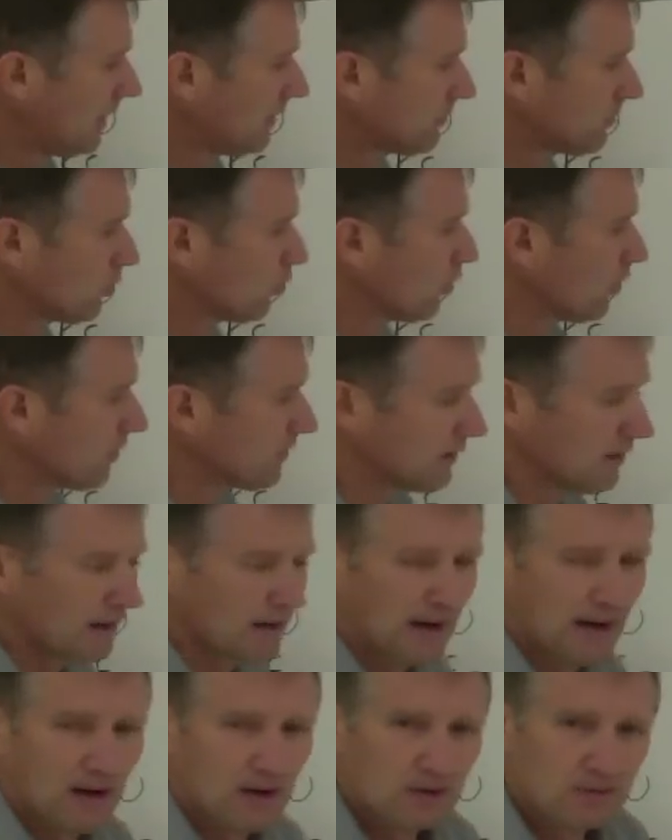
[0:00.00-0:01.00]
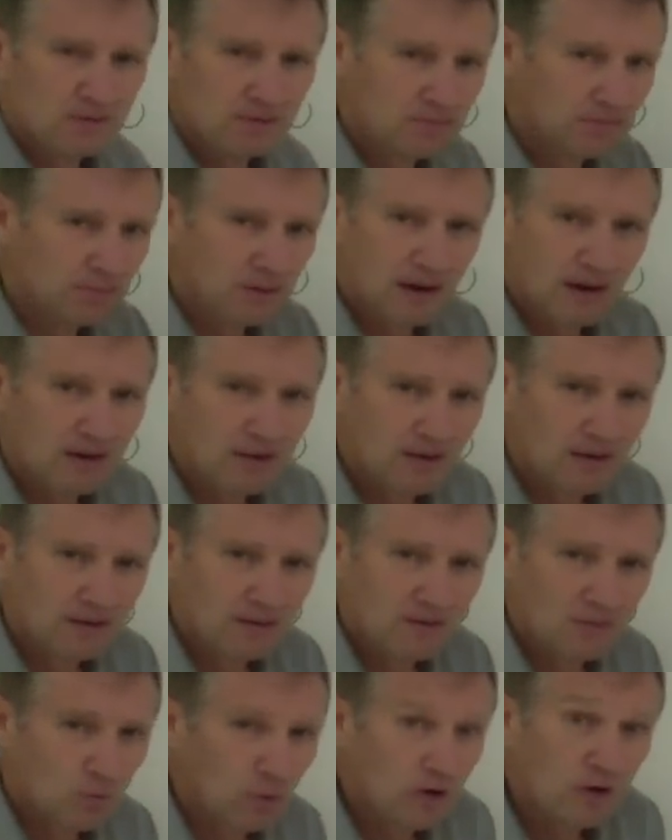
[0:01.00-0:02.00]
have to work that out, but I
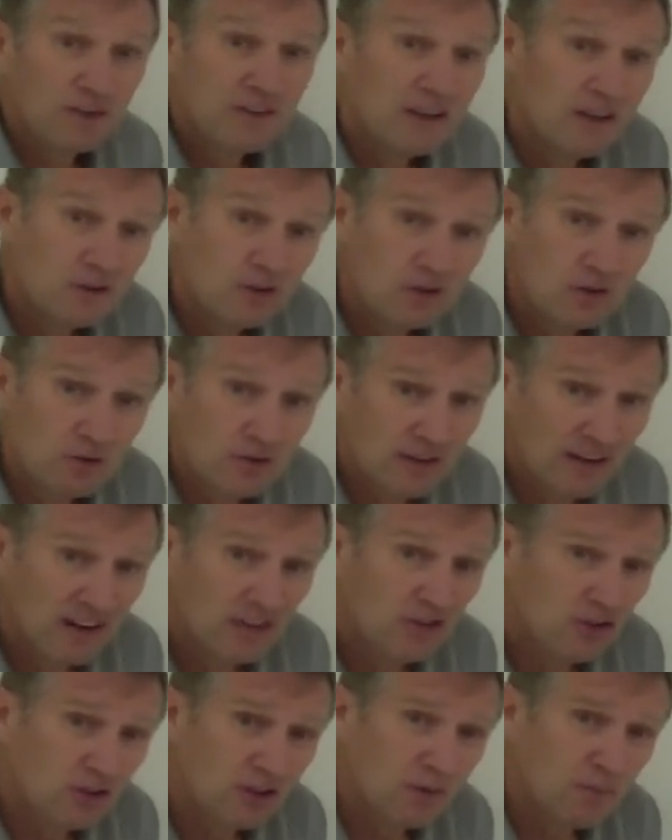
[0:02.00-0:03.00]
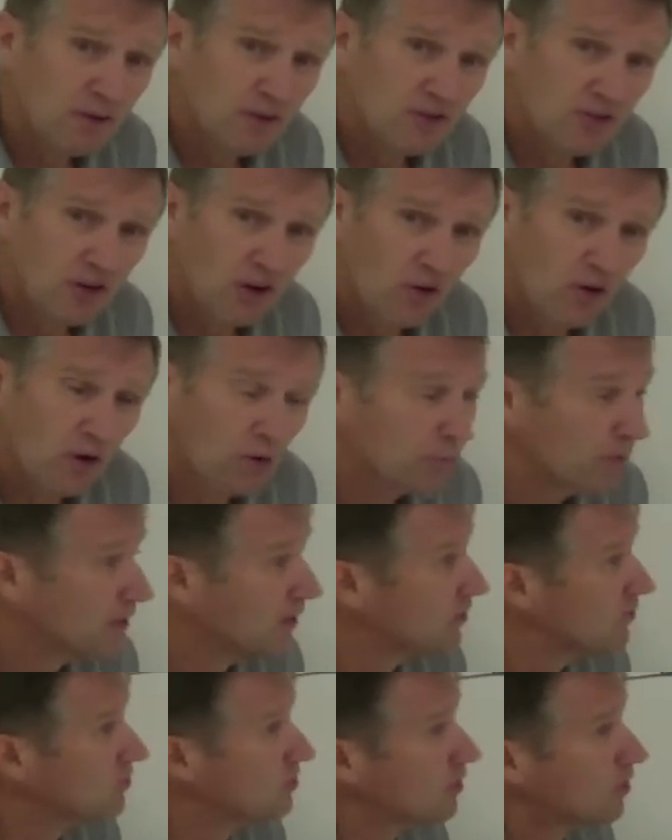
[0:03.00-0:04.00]
we don't need to. The answer is going to be zero
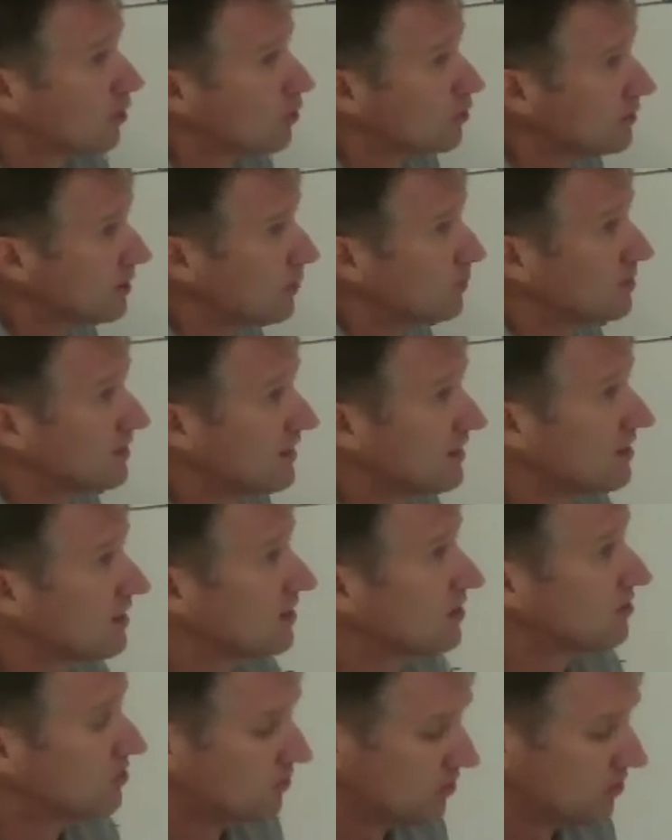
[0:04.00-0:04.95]
because zero times anything is